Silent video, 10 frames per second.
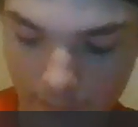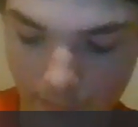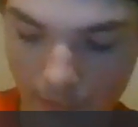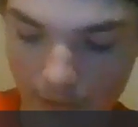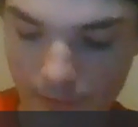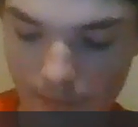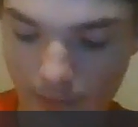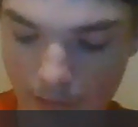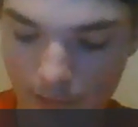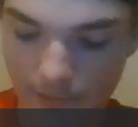is
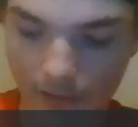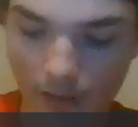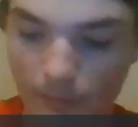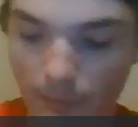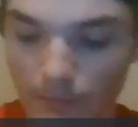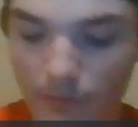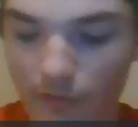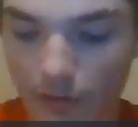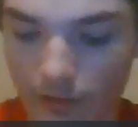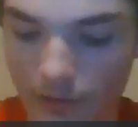when the US albums
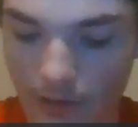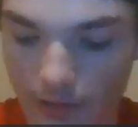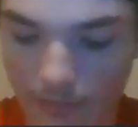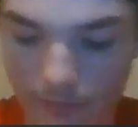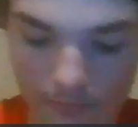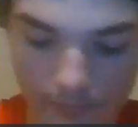started to get